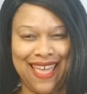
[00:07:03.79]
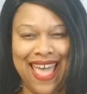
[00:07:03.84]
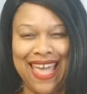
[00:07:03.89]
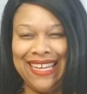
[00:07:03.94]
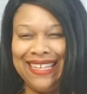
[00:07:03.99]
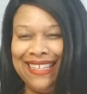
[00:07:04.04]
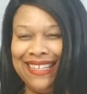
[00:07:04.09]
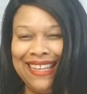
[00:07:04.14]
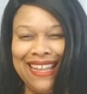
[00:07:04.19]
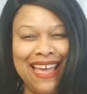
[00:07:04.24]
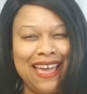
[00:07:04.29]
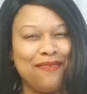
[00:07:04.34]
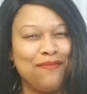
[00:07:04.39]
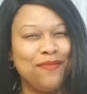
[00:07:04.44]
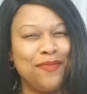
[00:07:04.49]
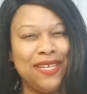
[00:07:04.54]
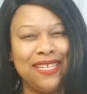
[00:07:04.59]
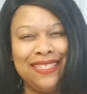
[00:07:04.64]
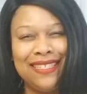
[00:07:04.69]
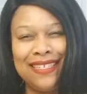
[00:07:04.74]
And let
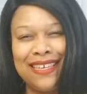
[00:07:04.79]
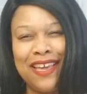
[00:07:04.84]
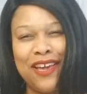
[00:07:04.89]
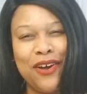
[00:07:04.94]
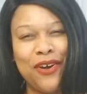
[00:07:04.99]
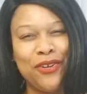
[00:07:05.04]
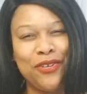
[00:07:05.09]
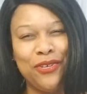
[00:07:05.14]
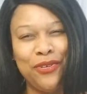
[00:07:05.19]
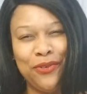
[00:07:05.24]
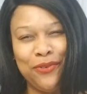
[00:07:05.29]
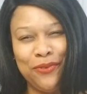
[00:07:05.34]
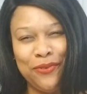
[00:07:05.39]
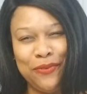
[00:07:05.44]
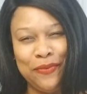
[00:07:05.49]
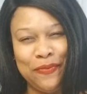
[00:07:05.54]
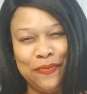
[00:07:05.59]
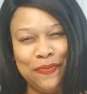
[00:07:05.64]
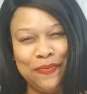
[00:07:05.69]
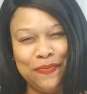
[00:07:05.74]
me tell
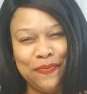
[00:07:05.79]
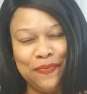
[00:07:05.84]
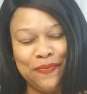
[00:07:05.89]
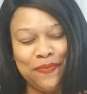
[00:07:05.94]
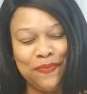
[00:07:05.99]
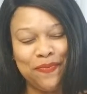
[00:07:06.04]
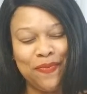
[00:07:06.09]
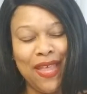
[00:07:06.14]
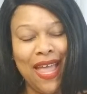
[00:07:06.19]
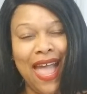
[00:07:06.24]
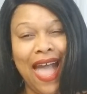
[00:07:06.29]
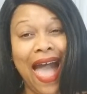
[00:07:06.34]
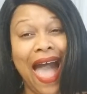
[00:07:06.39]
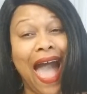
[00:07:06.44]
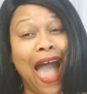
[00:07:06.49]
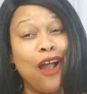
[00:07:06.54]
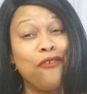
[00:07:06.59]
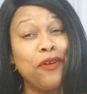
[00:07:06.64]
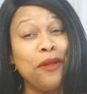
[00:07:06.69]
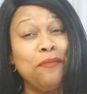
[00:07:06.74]
you,
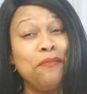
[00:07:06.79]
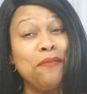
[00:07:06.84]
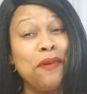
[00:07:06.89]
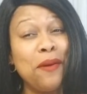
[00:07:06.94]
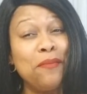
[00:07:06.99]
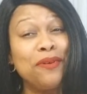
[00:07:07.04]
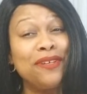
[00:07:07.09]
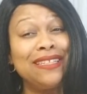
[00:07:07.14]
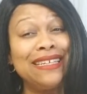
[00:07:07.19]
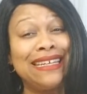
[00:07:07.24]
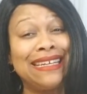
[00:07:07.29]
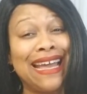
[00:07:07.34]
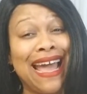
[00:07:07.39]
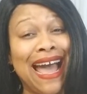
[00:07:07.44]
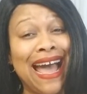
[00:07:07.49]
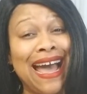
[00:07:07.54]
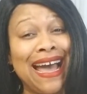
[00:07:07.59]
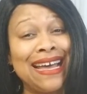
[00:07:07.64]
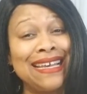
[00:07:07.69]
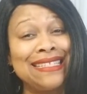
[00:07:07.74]
I remember the
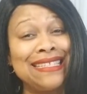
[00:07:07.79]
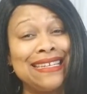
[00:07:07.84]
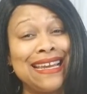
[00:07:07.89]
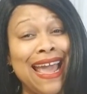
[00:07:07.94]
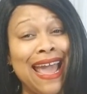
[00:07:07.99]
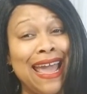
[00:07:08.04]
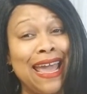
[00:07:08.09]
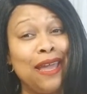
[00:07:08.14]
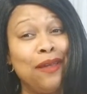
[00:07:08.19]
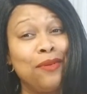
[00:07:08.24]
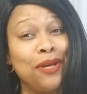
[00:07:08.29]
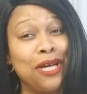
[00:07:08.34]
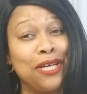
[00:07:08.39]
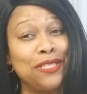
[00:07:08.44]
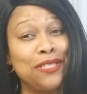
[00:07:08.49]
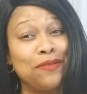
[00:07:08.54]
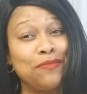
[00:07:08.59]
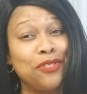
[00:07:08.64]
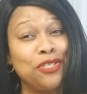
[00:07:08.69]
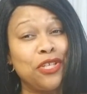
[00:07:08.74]
guy's name,
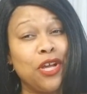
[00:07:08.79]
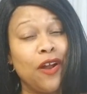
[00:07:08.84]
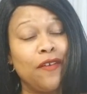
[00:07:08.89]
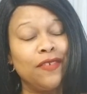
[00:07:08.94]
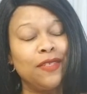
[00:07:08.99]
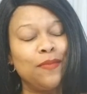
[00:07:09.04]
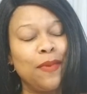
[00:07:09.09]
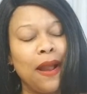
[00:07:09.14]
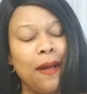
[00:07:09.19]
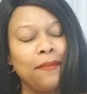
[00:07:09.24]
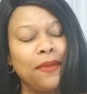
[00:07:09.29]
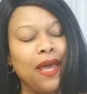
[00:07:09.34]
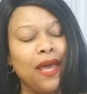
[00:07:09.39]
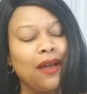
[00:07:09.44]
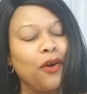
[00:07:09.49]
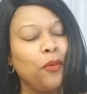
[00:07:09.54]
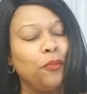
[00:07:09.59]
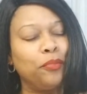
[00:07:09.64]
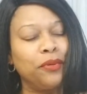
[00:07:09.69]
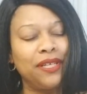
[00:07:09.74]
customer service, but I'm
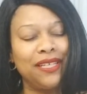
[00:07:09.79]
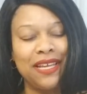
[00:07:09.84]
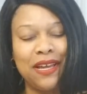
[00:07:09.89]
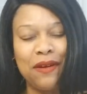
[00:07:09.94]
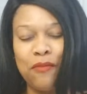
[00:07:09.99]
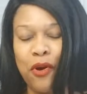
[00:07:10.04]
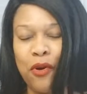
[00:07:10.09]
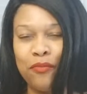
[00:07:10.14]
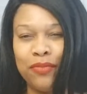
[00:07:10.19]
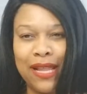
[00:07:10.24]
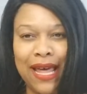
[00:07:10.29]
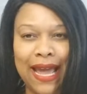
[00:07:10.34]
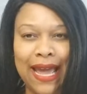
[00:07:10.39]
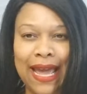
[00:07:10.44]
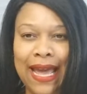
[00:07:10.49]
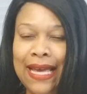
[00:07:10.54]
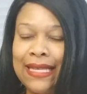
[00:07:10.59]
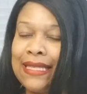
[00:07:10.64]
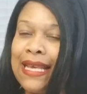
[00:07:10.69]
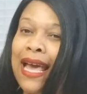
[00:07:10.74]
not going to put him on
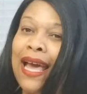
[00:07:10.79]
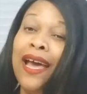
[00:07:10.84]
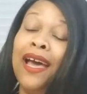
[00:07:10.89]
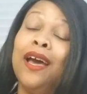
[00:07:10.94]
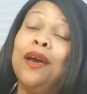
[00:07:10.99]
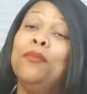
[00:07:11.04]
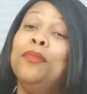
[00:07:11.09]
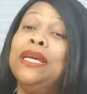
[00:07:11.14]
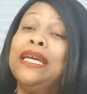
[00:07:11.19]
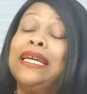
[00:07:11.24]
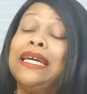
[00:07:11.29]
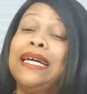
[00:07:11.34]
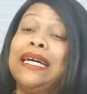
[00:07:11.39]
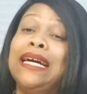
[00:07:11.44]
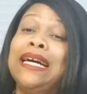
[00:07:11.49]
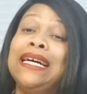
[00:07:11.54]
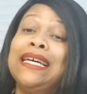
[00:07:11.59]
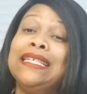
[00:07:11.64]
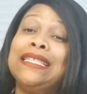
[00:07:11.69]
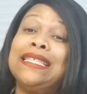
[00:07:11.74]
blast
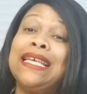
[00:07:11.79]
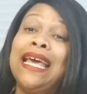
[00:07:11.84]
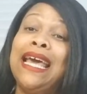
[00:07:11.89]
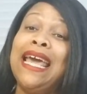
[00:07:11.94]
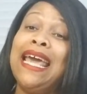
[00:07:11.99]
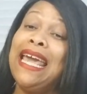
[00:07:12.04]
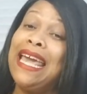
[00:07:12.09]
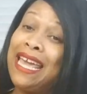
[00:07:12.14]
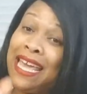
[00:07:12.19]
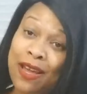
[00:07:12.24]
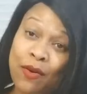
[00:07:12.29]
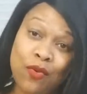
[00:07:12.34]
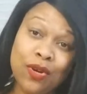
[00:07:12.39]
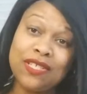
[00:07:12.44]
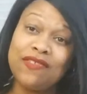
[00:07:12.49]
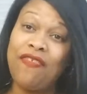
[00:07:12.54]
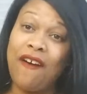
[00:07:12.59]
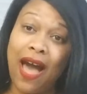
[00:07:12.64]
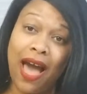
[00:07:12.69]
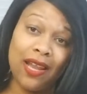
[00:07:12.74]
because he
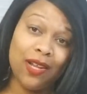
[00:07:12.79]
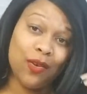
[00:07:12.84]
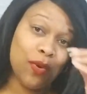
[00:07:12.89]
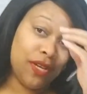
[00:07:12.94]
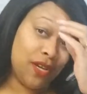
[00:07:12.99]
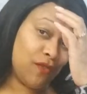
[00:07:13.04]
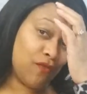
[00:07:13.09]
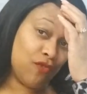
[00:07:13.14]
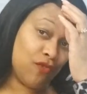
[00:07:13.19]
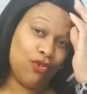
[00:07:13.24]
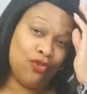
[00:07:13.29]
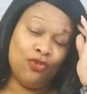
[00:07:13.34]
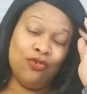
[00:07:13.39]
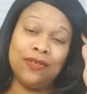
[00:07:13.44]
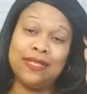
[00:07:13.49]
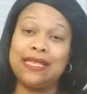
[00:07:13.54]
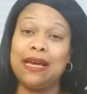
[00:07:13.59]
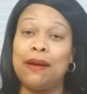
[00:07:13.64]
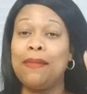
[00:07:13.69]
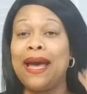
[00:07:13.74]
was following the
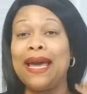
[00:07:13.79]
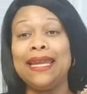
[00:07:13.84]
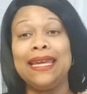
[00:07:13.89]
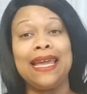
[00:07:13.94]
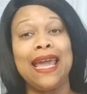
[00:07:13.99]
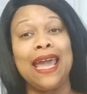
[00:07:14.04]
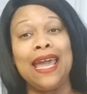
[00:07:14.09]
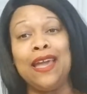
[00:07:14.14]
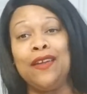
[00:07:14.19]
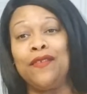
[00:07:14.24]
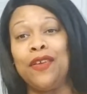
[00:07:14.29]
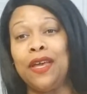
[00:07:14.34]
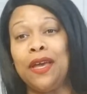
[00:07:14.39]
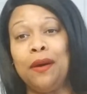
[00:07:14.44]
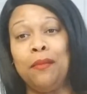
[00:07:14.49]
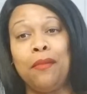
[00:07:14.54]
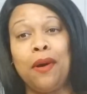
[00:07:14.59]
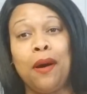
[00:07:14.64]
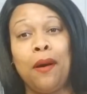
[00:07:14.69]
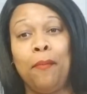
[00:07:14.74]
rules. Somebody gave
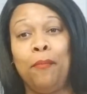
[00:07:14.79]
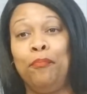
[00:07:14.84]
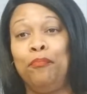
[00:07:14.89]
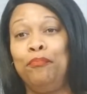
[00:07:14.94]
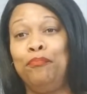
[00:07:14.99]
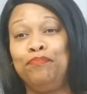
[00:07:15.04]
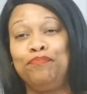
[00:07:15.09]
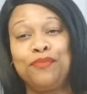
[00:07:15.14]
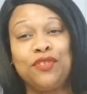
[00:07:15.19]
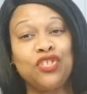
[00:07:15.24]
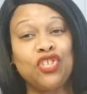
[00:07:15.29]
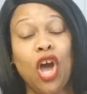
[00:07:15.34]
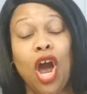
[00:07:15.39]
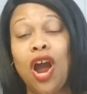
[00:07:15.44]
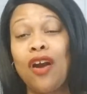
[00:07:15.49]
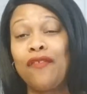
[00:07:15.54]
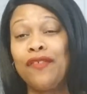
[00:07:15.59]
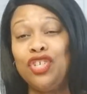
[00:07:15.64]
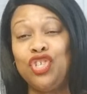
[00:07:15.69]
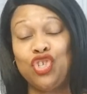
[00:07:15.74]
him a
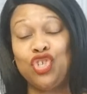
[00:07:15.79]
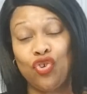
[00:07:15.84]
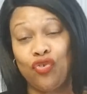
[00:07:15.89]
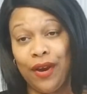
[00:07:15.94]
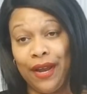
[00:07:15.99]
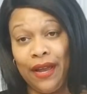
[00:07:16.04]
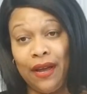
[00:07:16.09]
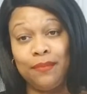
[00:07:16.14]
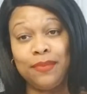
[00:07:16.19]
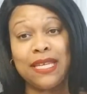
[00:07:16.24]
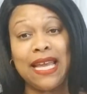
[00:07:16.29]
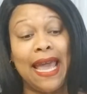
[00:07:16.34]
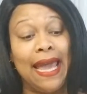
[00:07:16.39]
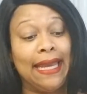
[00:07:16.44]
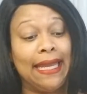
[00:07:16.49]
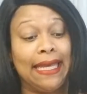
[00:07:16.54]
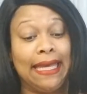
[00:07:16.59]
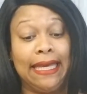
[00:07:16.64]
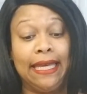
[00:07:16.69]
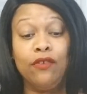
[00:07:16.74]
sorry script
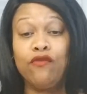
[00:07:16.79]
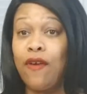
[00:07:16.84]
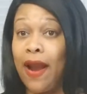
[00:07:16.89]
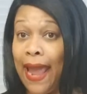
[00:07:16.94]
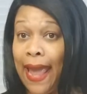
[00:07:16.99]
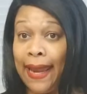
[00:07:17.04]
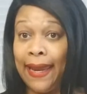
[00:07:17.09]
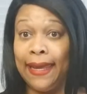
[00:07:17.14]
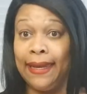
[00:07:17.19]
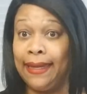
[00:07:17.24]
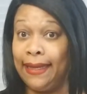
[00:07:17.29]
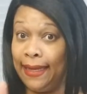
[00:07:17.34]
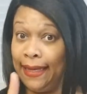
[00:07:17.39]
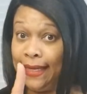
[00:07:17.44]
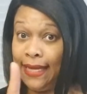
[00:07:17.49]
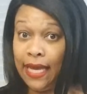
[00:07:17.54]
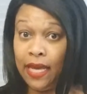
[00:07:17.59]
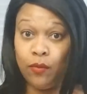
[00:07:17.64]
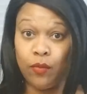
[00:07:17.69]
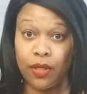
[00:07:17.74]
and he read it.
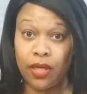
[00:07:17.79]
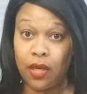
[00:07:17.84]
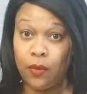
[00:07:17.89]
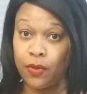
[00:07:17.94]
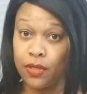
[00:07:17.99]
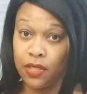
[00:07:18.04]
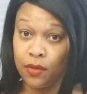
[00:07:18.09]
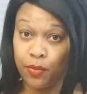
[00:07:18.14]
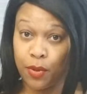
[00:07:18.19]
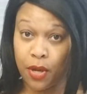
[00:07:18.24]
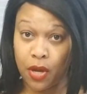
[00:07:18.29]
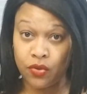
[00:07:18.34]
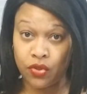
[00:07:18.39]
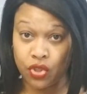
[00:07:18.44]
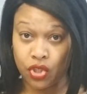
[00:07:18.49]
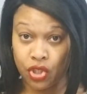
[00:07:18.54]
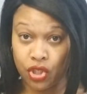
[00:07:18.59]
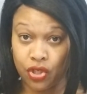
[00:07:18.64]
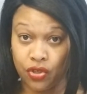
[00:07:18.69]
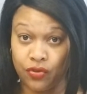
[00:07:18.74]
He did what he was
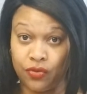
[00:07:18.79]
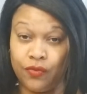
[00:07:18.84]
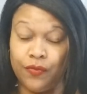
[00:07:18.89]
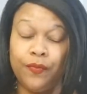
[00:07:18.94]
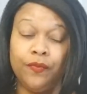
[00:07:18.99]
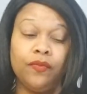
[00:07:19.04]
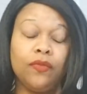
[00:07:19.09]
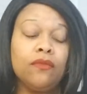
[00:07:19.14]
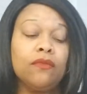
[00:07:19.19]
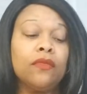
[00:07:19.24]
supposed to do.